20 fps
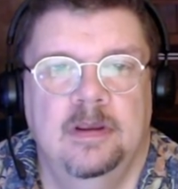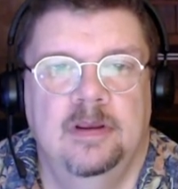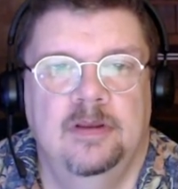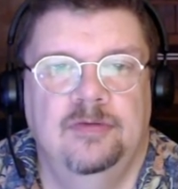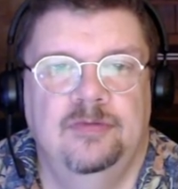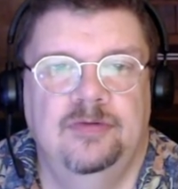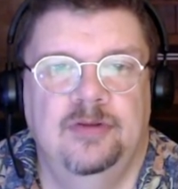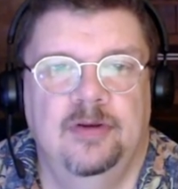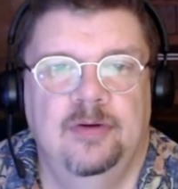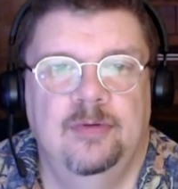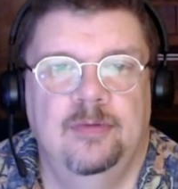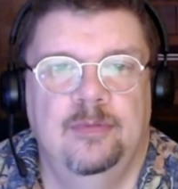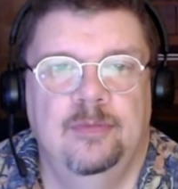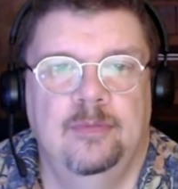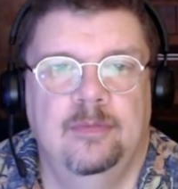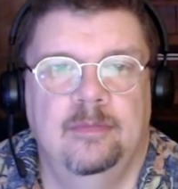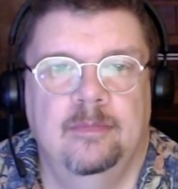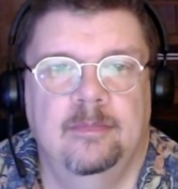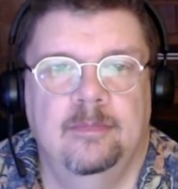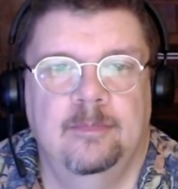So
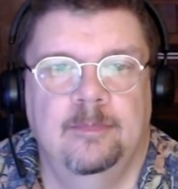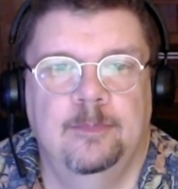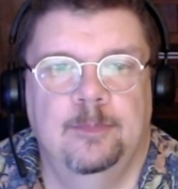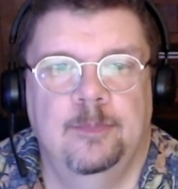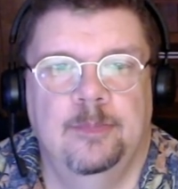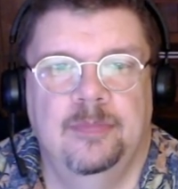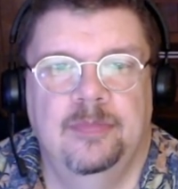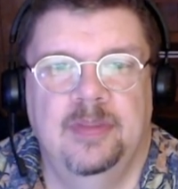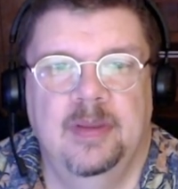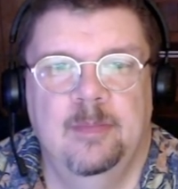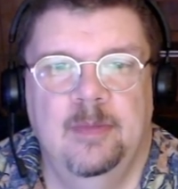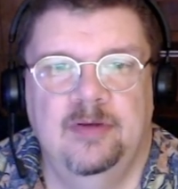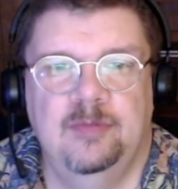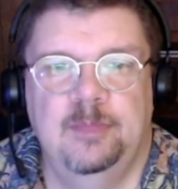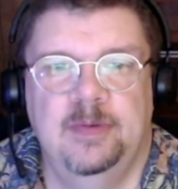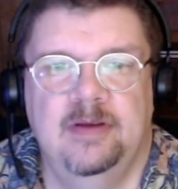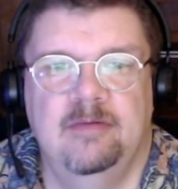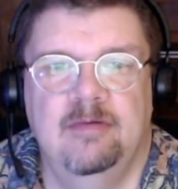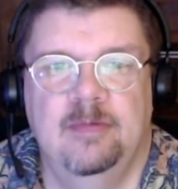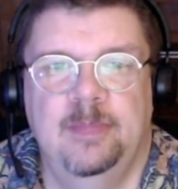there must
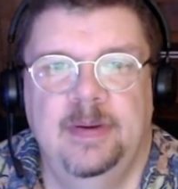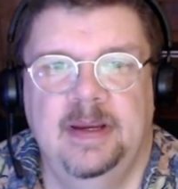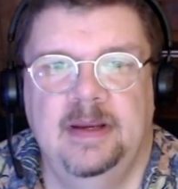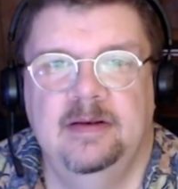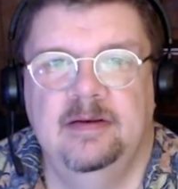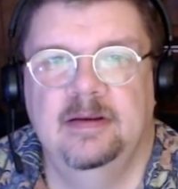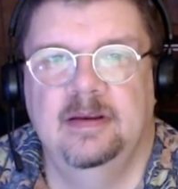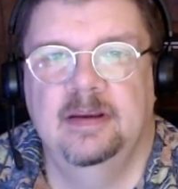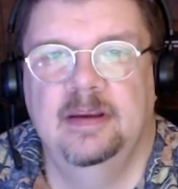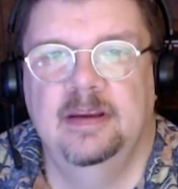be a repeat